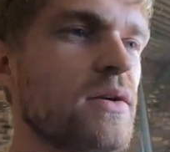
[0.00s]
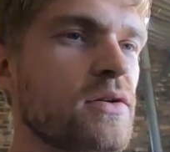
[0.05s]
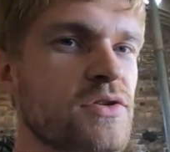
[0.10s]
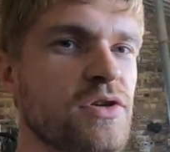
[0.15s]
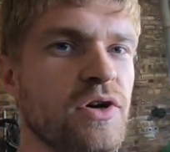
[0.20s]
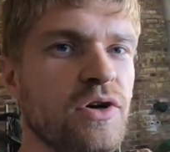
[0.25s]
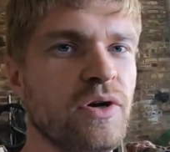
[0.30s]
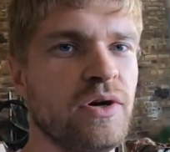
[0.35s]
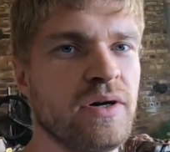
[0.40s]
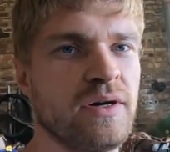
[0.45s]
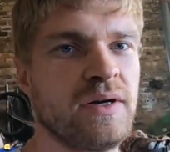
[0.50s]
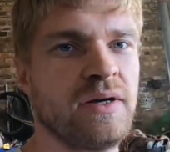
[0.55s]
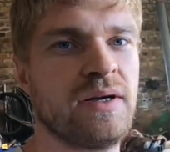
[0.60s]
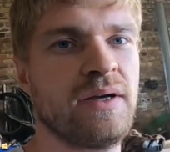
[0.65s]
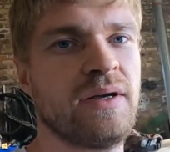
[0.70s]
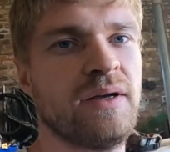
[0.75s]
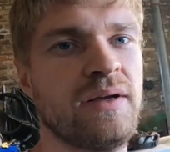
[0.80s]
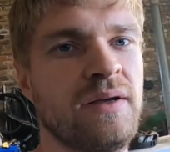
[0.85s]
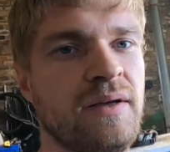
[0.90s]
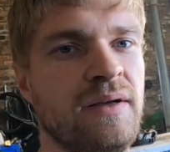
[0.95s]
So,
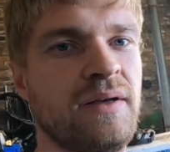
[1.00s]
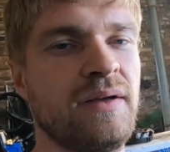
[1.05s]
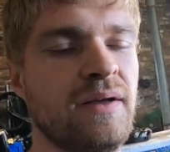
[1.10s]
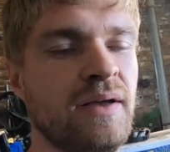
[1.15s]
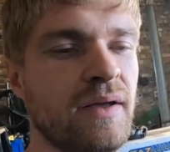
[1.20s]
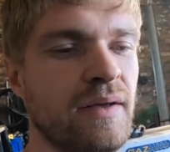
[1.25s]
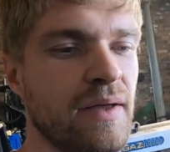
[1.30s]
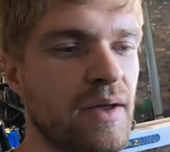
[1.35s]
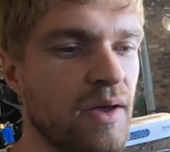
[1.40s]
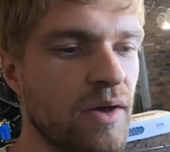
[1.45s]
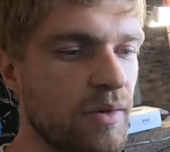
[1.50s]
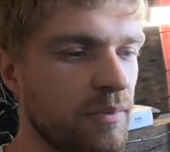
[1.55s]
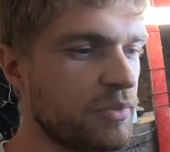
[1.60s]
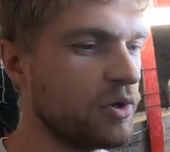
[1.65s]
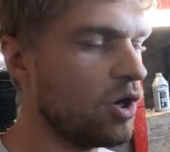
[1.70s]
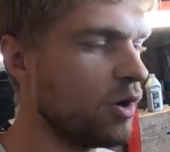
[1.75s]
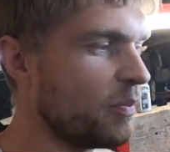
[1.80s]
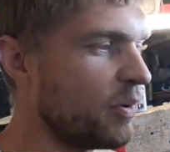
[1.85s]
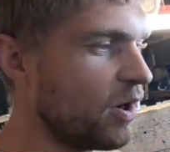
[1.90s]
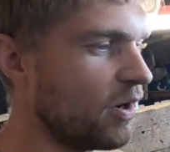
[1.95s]

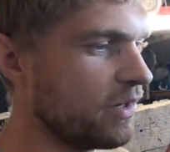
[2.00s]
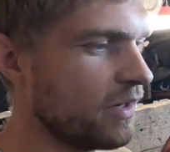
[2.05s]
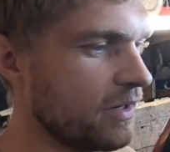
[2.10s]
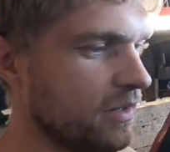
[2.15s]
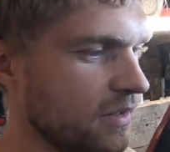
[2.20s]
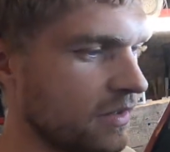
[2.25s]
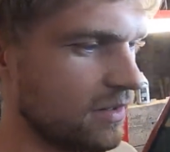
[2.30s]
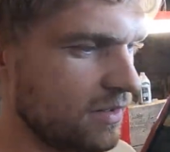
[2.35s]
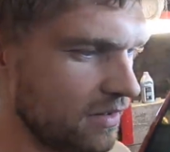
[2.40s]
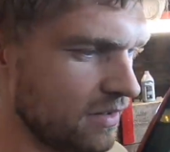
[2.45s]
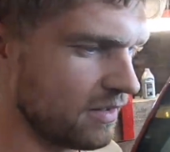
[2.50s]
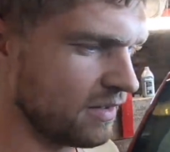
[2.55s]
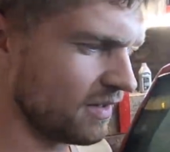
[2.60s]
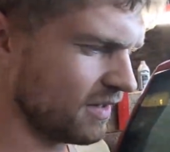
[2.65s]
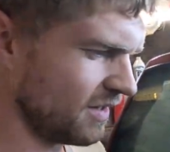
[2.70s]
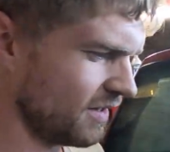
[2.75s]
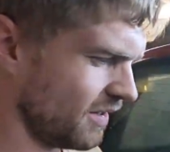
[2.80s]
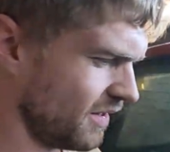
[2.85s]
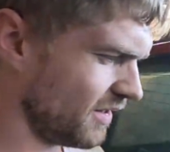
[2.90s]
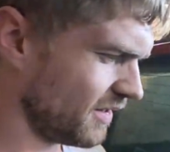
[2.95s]
prop on,
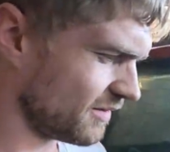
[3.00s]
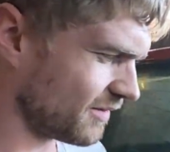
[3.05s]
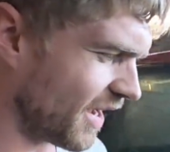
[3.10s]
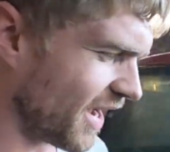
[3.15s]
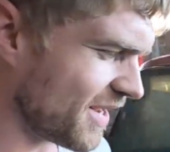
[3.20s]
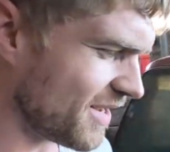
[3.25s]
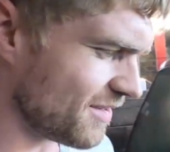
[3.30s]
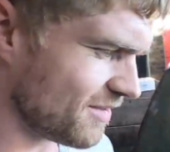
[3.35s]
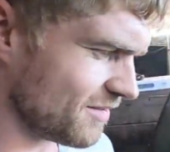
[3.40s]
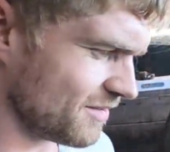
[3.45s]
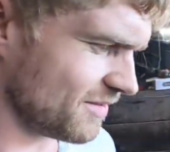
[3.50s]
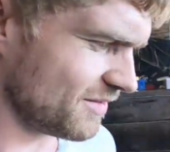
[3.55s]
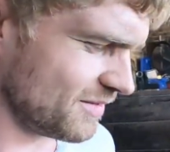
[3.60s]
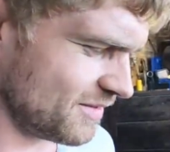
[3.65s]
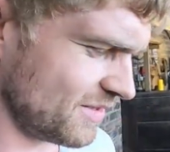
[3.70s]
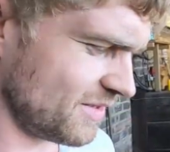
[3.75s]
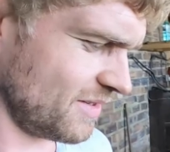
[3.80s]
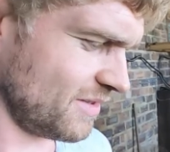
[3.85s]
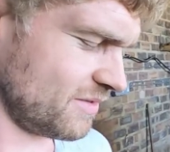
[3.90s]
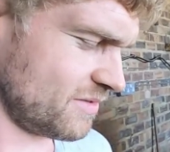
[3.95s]
tight,
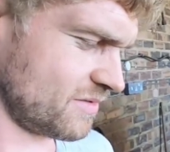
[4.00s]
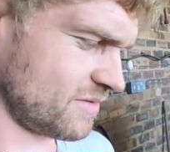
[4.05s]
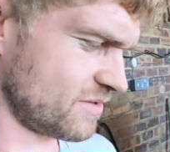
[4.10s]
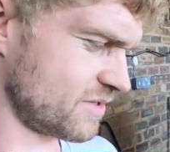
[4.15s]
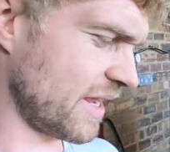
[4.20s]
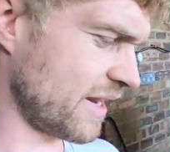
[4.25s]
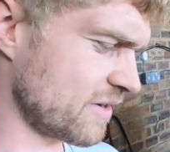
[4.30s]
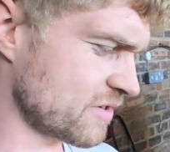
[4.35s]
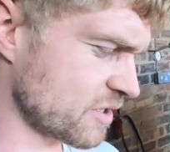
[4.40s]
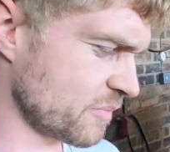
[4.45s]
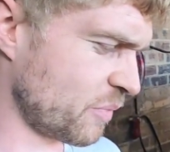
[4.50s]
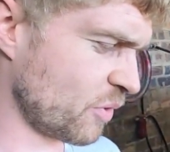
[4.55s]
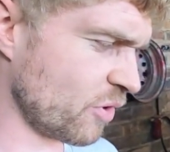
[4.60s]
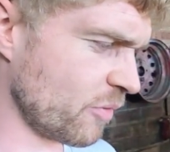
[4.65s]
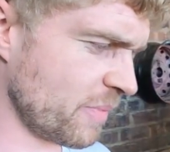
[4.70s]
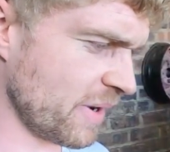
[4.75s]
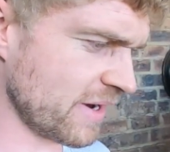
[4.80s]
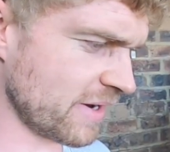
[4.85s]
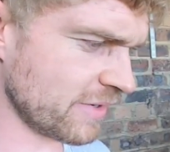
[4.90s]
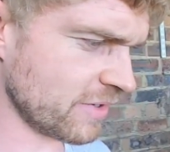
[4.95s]
centre
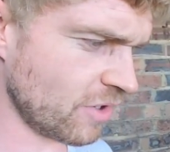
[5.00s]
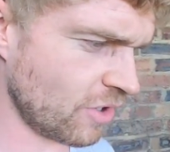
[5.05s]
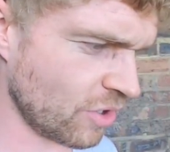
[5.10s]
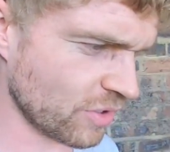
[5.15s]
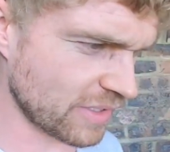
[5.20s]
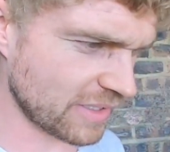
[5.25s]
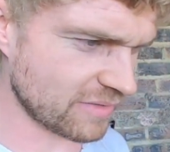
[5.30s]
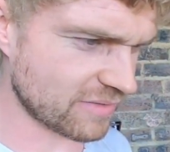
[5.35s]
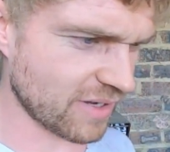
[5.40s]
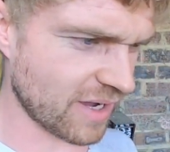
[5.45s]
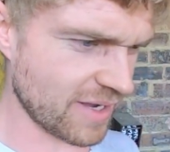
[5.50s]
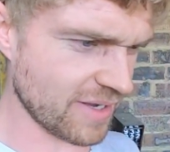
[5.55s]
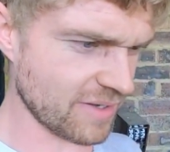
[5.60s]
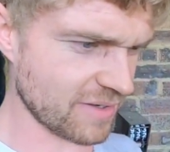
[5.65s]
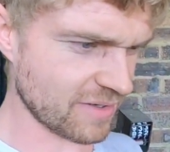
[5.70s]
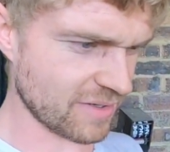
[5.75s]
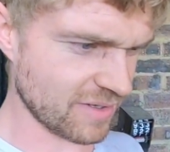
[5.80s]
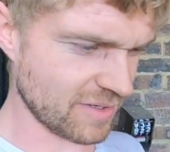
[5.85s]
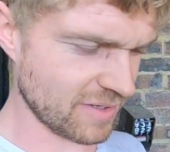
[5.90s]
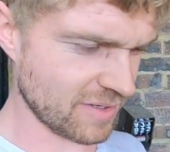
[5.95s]
support bearing on and
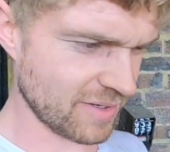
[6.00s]
tight.